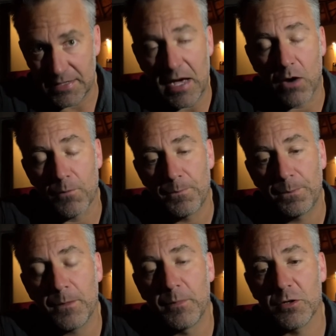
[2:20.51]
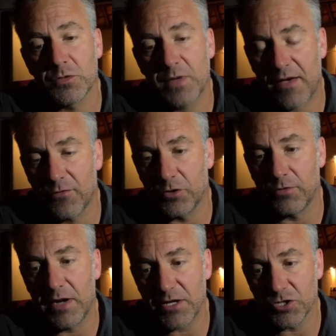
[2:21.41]
Now, because we have good
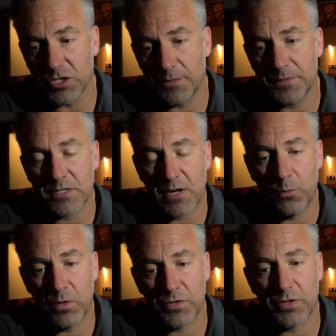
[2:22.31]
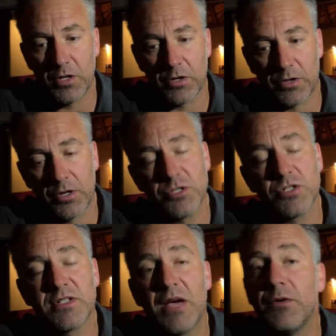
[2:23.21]
relationships with a lot of the
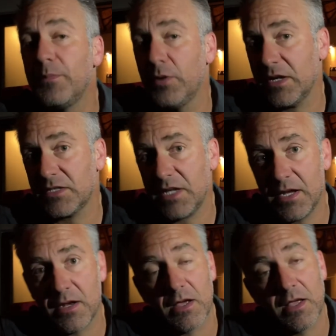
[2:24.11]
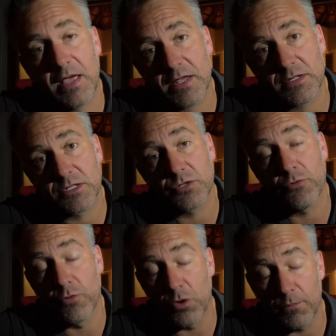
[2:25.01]
lodges, they would put us in a guest's
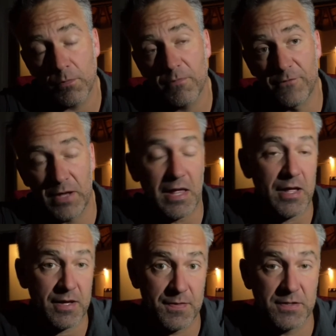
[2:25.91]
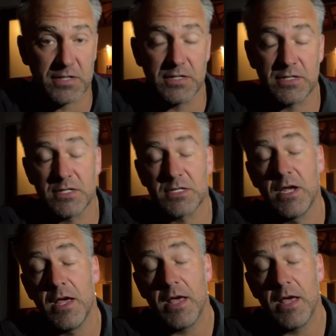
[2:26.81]
room, villa in this instance,